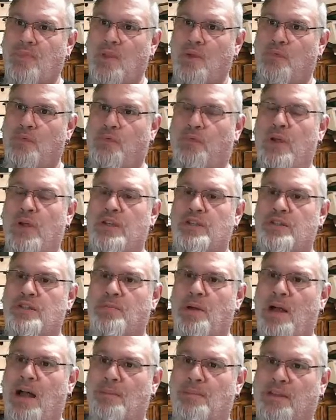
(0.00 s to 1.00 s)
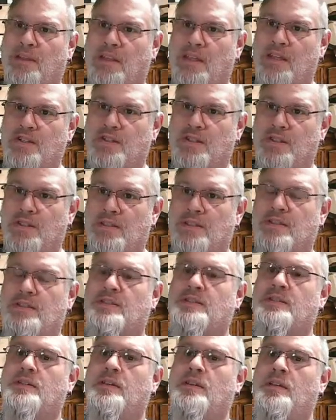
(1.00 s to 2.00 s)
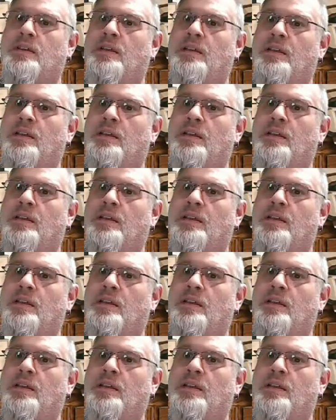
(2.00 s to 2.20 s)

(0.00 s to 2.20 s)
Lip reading: fringe populations